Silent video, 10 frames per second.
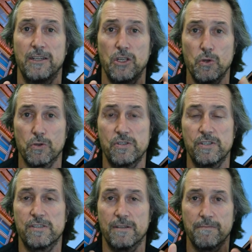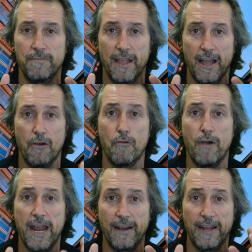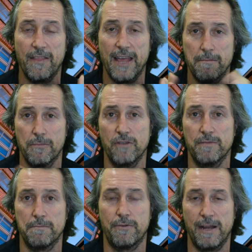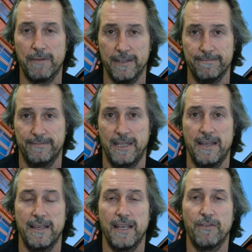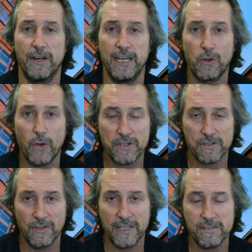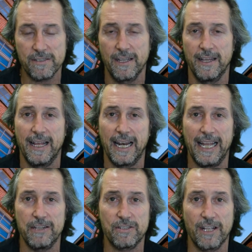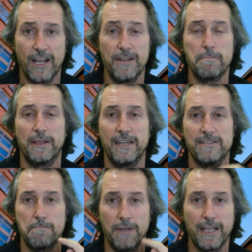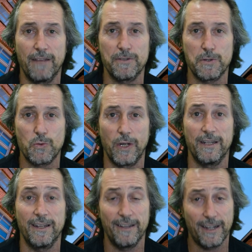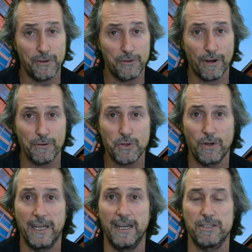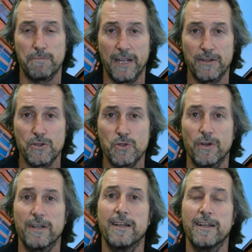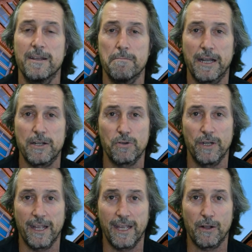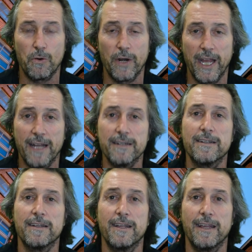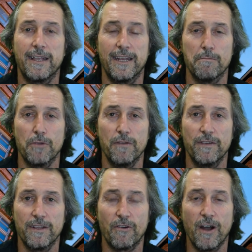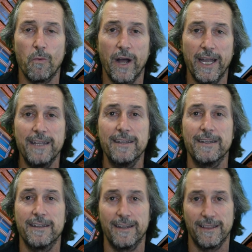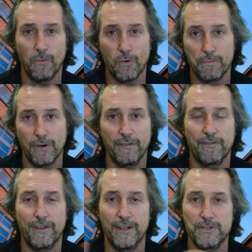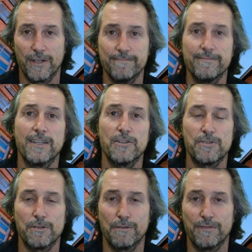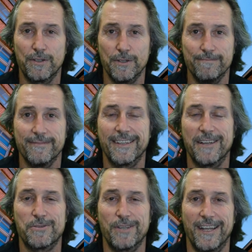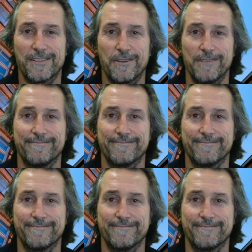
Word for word: your system around that movement parameter. If you've got any questions on this, let us know, but there's a big difference between the control joint and expansion joint. Make sure you don't get caught out, get it moving in the right way, and the waterproofing flows on, sealed for good. I'll see you next time.